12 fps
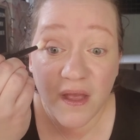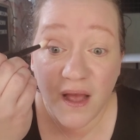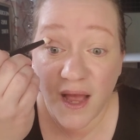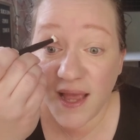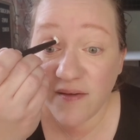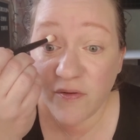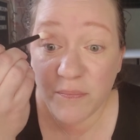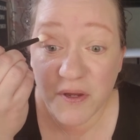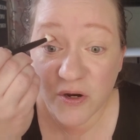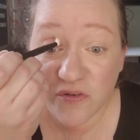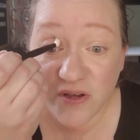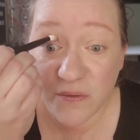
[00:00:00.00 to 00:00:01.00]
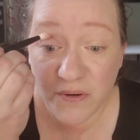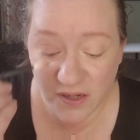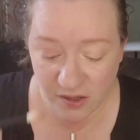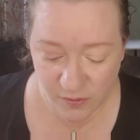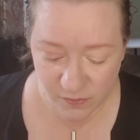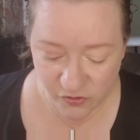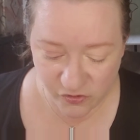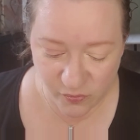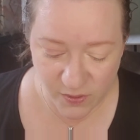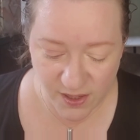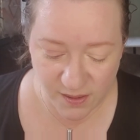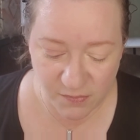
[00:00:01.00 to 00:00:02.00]
I have a mirror down here, which is
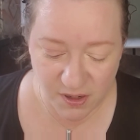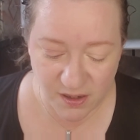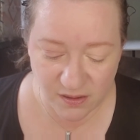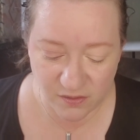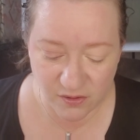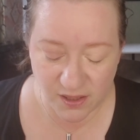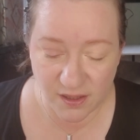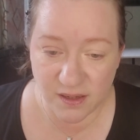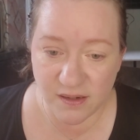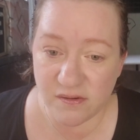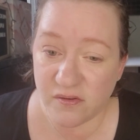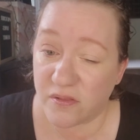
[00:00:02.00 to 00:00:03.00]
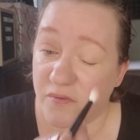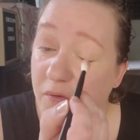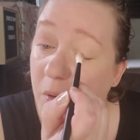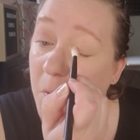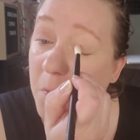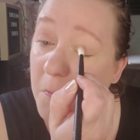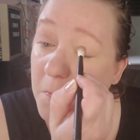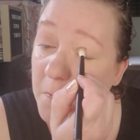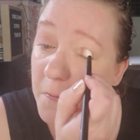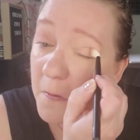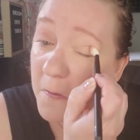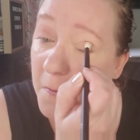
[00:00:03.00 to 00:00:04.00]
why I'm not looking into the
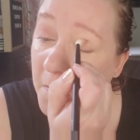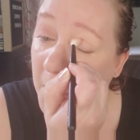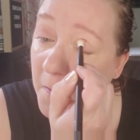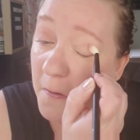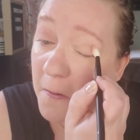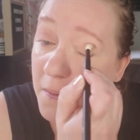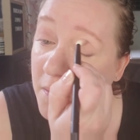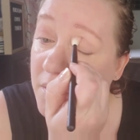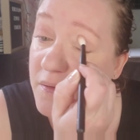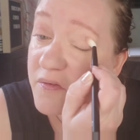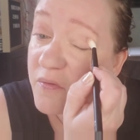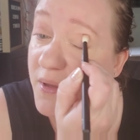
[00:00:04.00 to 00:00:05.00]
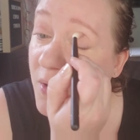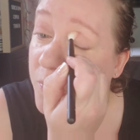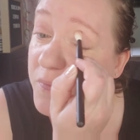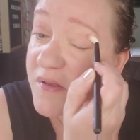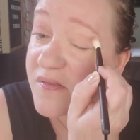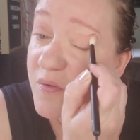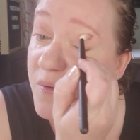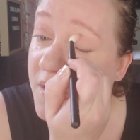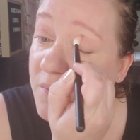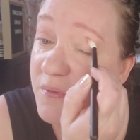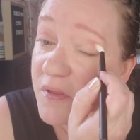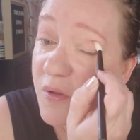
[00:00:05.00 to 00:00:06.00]
phone. So I hope that's
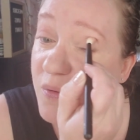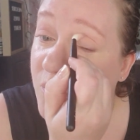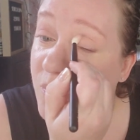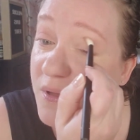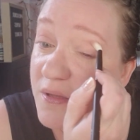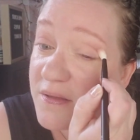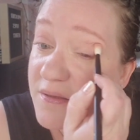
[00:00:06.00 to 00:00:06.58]
okay with you.